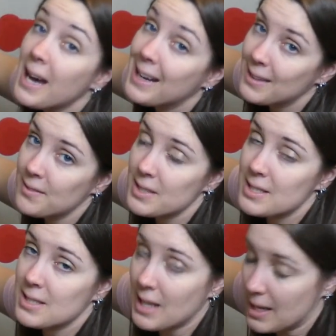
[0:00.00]
of
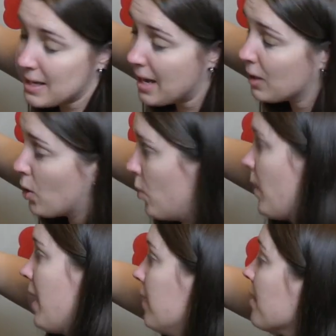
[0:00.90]
skin and coat
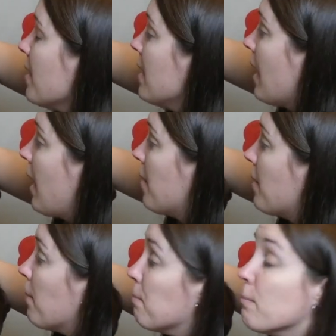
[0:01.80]
health,
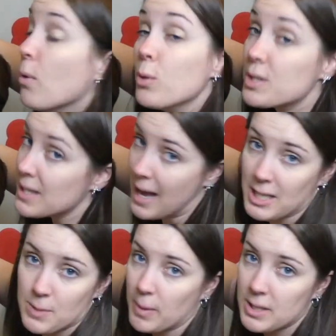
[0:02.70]
most
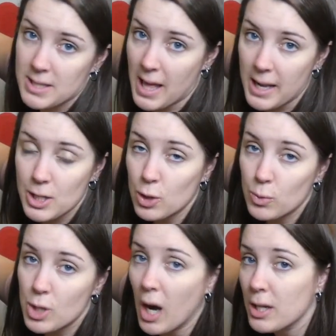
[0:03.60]
experts that you
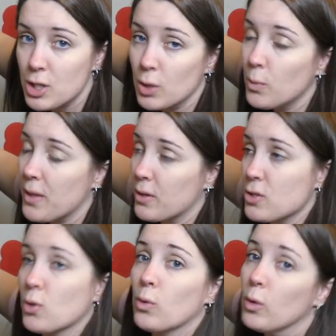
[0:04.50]
talk to, whether
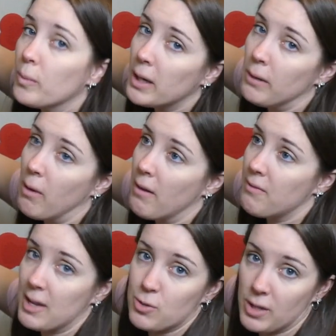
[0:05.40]
it's a groomer or a
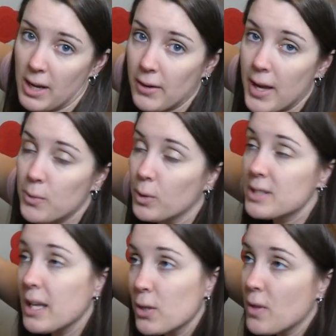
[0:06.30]
veterinarian, will
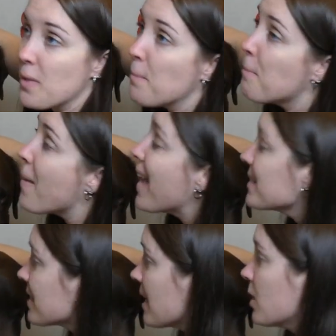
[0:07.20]
tell you that the
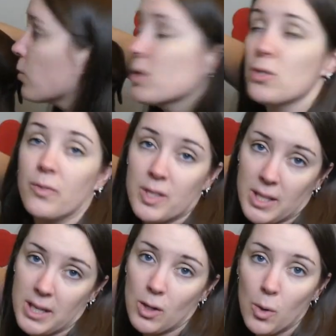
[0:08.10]
best thing you can do for
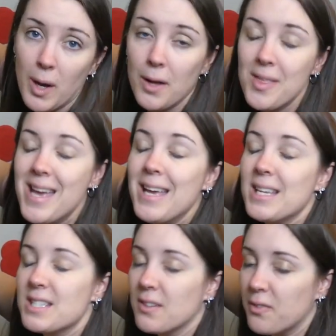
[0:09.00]
skin and coat health
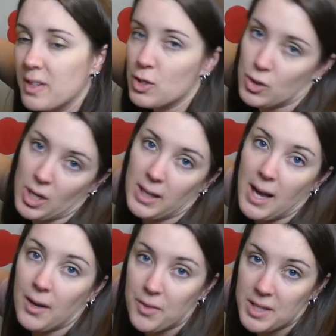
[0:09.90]
is to feed your dog a
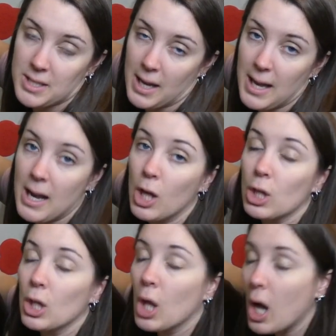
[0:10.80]
healthy diet. A
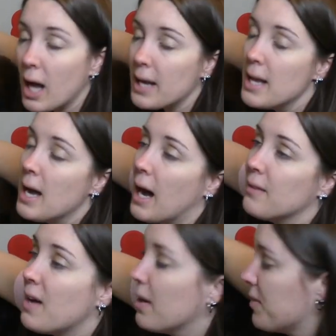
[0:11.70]
lot
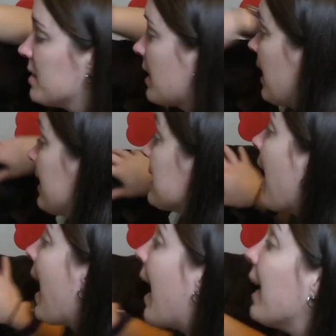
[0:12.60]
of healthy diets
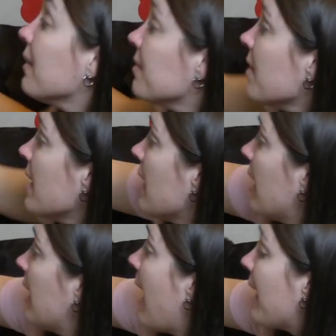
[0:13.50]
have
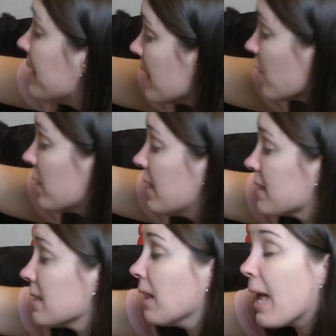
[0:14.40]
added
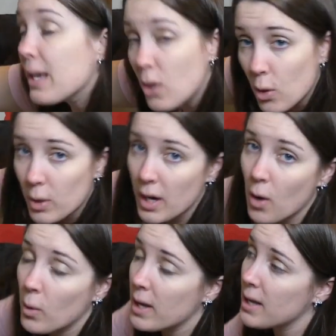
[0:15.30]
ingredients like
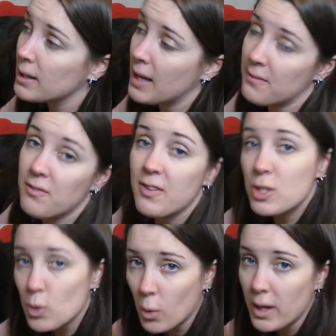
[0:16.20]
coconut oil and
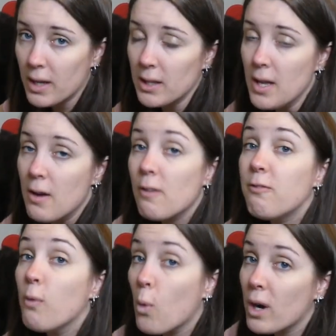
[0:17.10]
fish oil
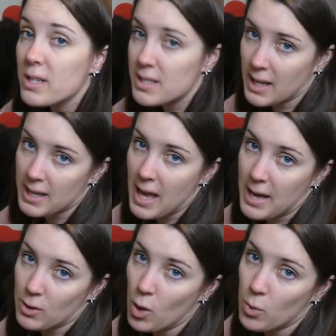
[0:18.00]
for skin
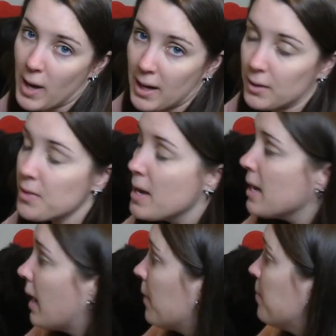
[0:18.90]
and coat health.
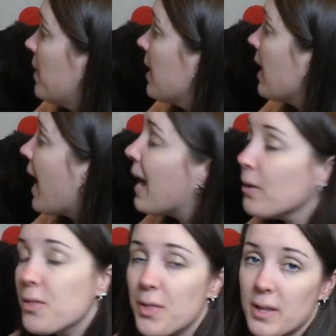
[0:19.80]

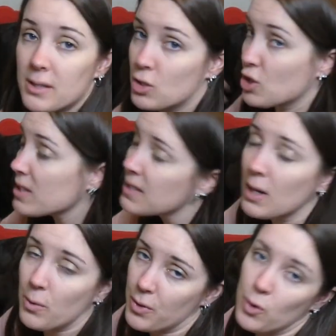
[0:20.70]
Health, just
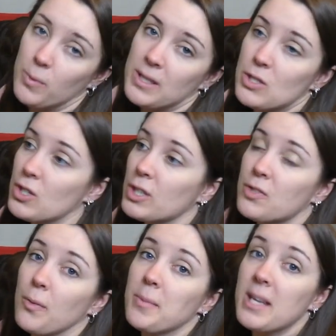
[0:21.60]
like with humans,
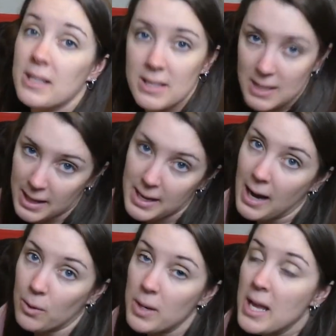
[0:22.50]
starts from the inside
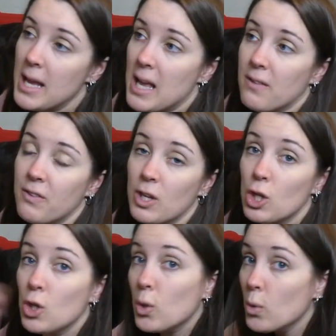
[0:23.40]
out. If
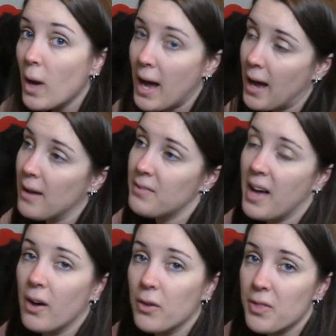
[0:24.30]
you have
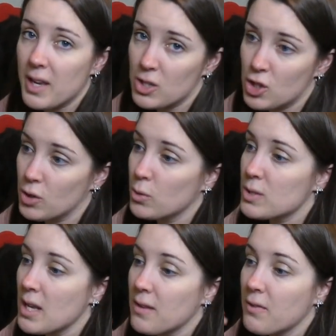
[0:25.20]
health issues,
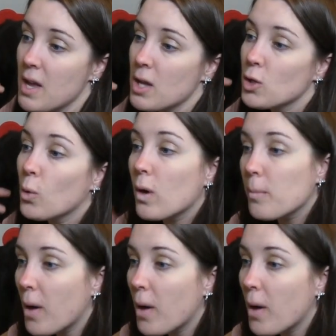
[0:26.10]
if your